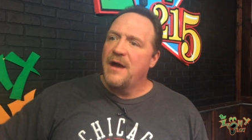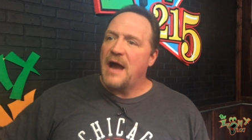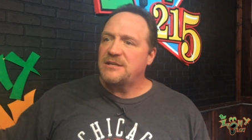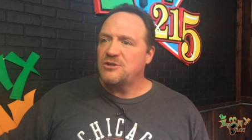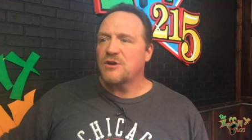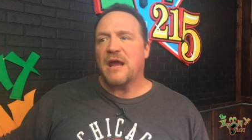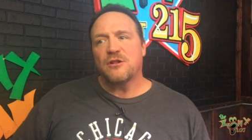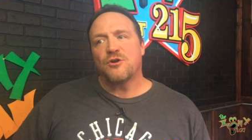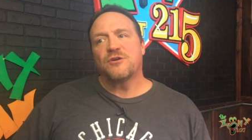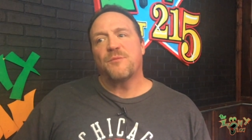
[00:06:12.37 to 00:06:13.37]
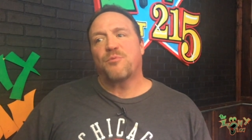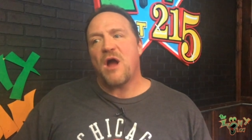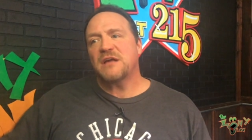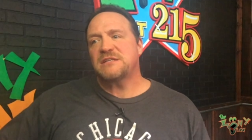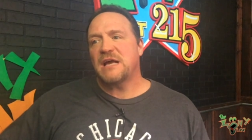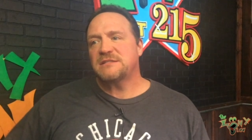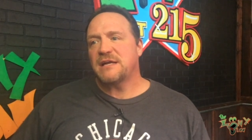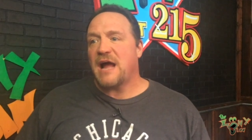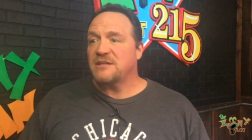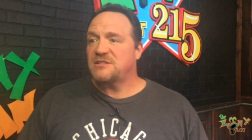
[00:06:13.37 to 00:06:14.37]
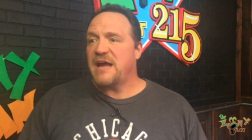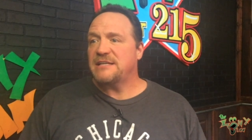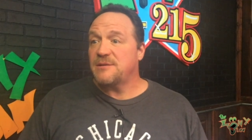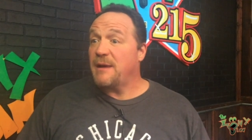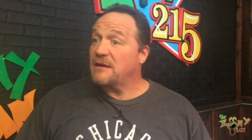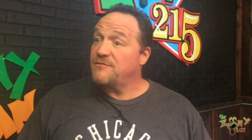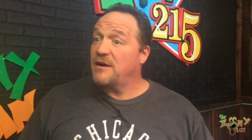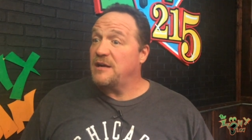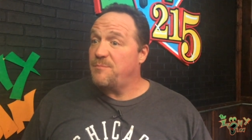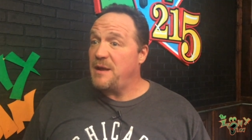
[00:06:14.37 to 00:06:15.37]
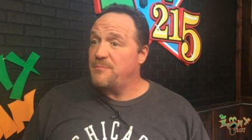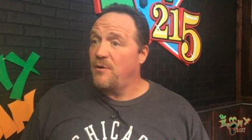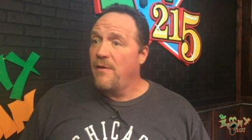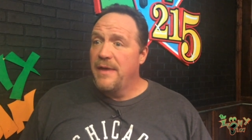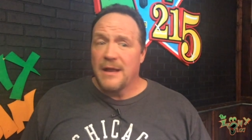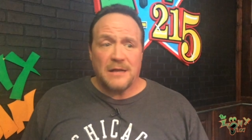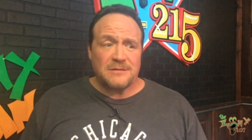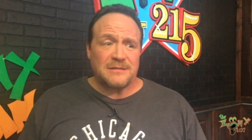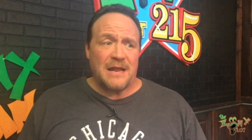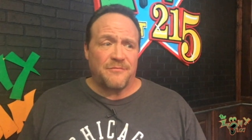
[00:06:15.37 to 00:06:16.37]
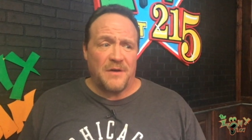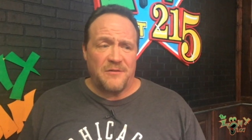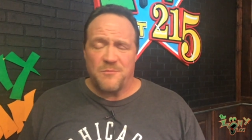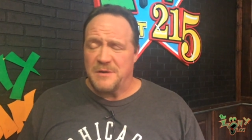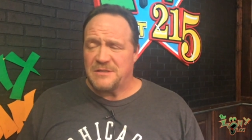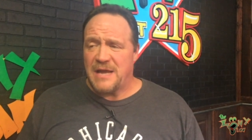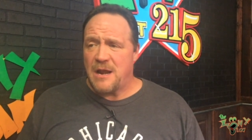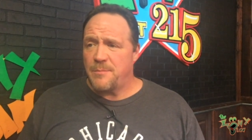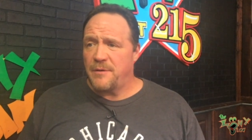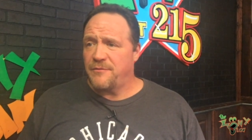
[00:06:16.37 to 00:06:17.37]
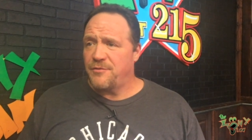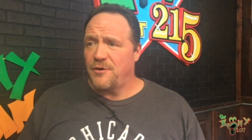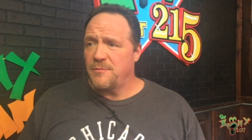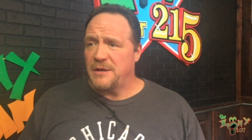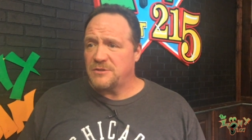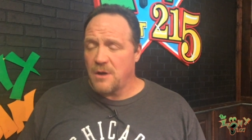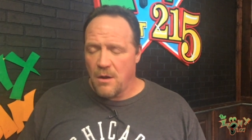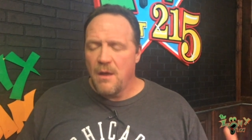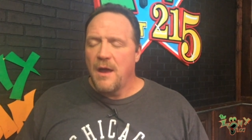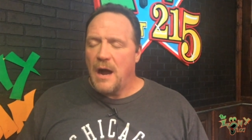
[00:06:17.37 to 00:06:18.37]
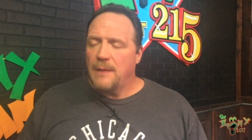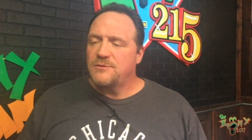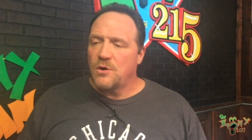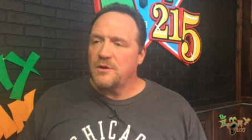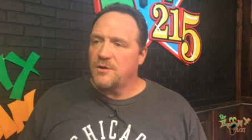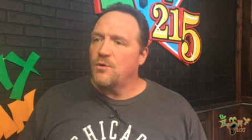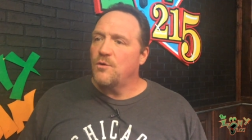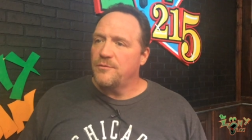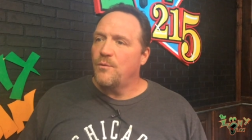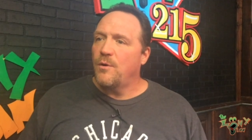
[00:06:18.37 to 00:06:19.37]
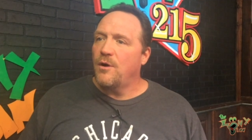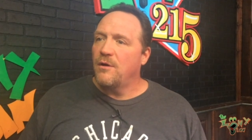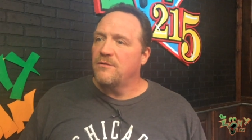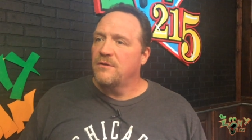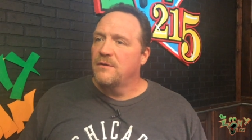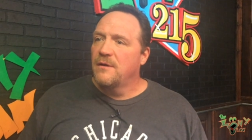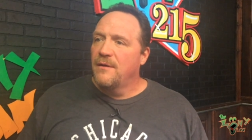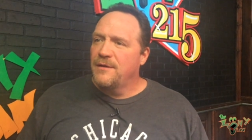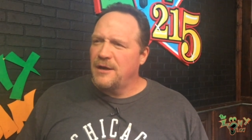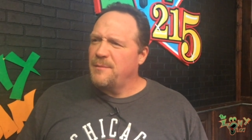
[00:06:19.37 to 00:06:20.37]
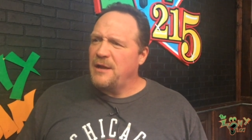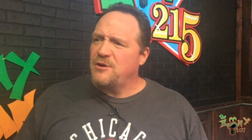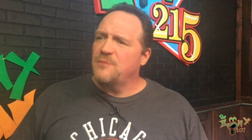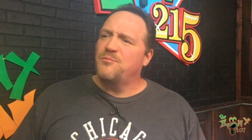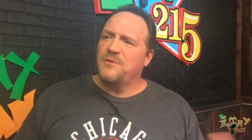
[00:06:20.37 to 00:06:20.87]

I still got to learn to process it on stage to make it funny to people. Because mm-hmm. it's not funny for me to stand up here for 30 minutes and go, I'm totally cool with the world. you know what I mean? You,